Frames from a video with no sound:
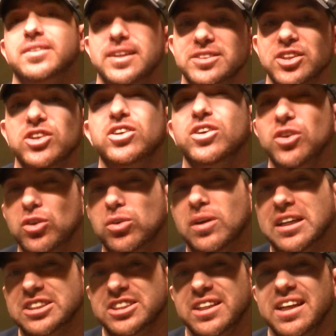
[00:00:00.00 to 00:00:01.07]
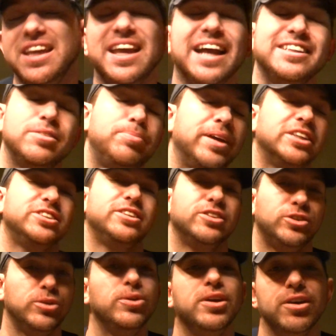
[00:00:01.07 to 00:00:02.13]
a good question. He hasn't pitched in
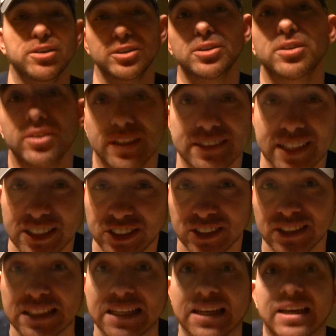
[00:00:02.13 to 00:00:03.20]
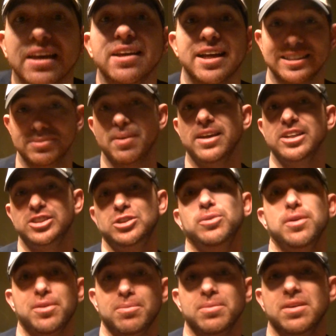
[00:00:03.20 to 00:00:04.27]
2 years, essentially. That's my issue
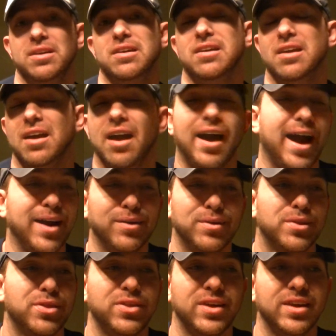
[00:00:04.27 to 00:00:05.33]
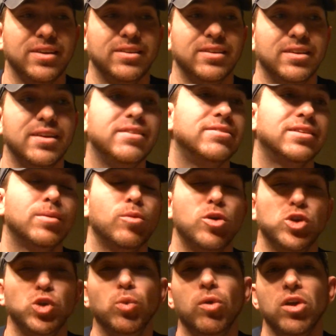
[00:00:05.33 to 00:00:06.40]
with him. I don't think he's someone
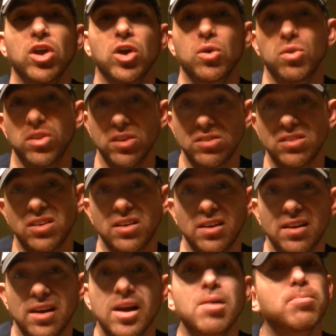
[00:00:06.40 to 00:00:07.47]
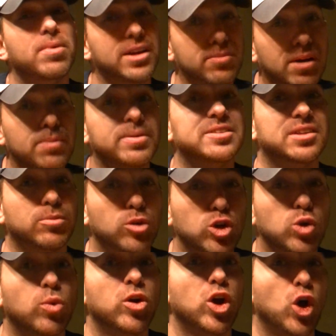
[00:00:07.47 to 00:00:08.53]
you want to own this year, but he might be someone you
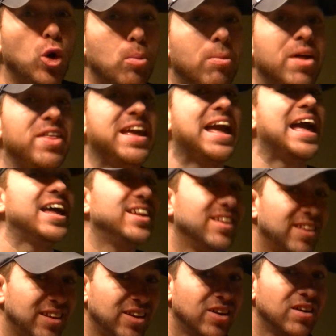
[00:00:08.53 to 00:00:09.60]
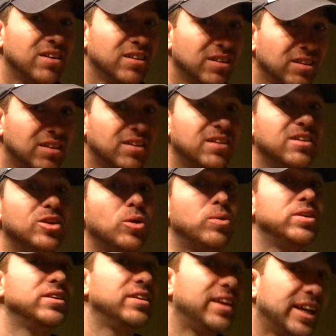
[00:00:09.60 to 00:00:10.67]
want to own by the end of the year, going
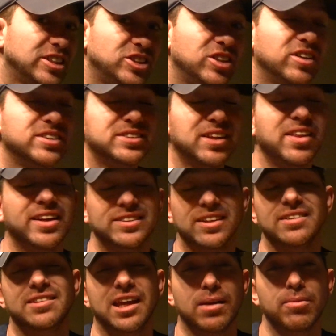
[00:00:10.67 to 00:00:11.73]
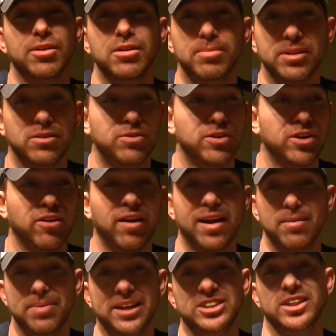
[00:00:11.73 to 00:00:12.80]
into next year, because I think it's going to take him a little bit to figure out how to
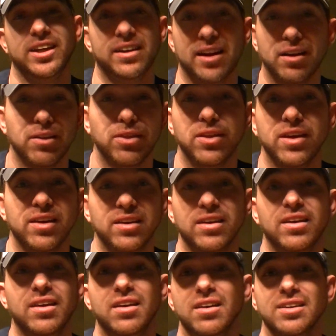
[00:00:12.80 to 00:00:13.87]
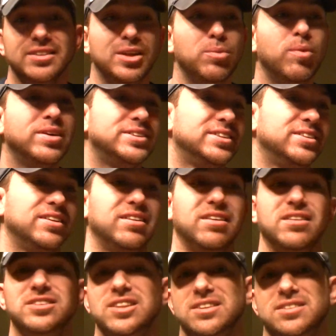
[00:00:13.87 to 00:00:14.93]
pitch again. I don't think, because he wasn't
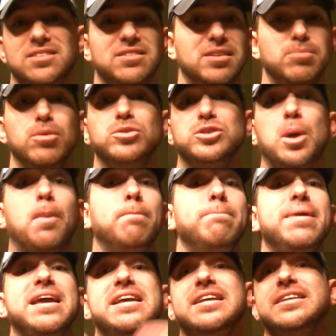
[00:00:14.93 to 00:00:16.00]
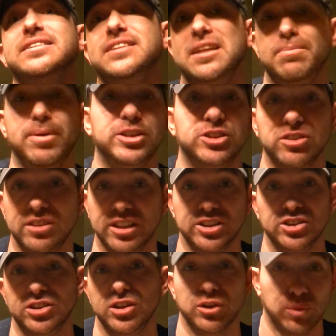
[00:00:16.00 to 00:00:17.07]
just the most amazing pitcher in the
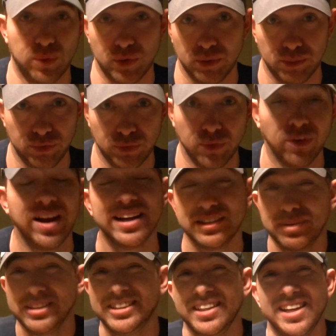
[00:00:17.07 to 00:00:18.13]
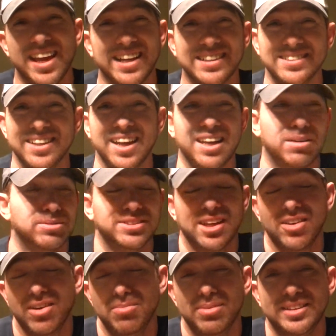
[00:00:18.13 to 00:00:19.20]
history of the world before, and he's pitching in Yankee Stadium. It's not a
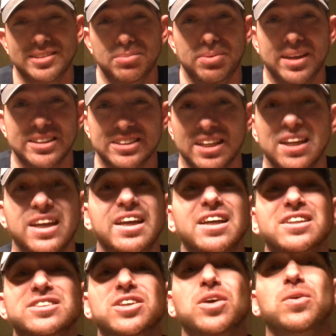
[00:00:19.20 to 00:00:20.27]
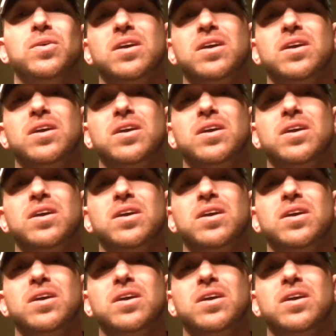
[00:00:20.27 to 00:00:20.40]
great place to pitch. So